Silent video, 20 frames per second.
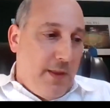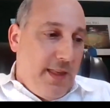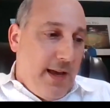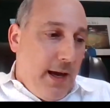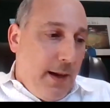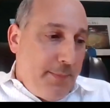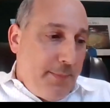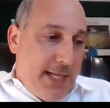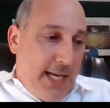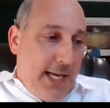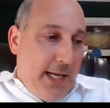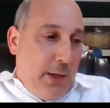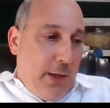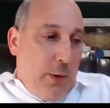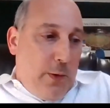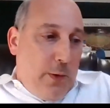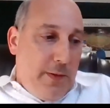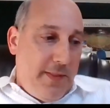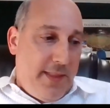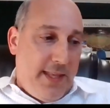the update
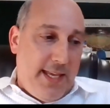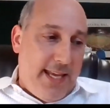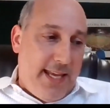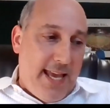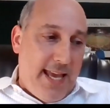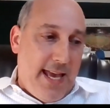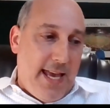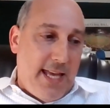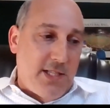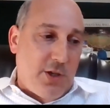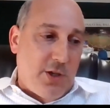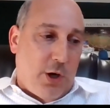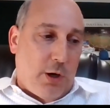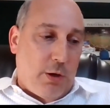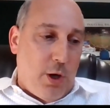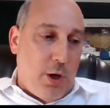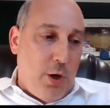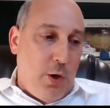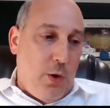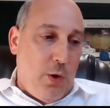on the
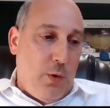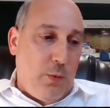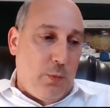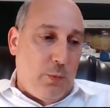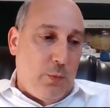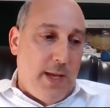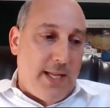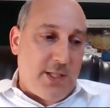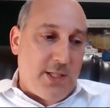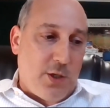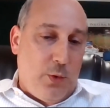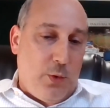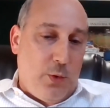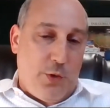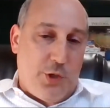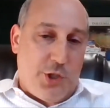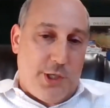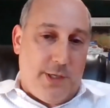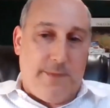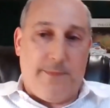SRO
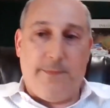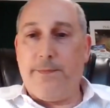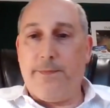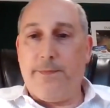resolution.